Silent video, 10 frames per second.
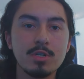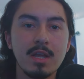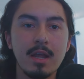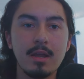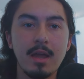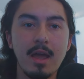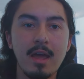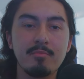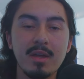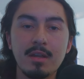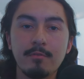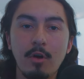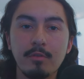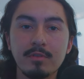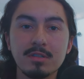they have been
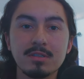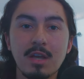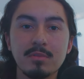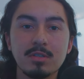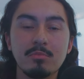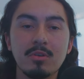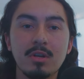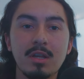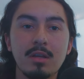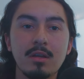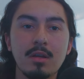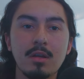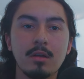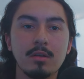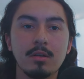involved in the zombies community,
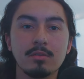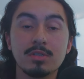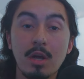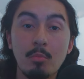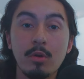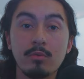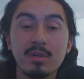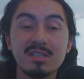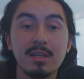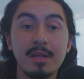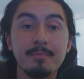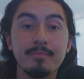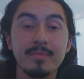you know, somewhat recently.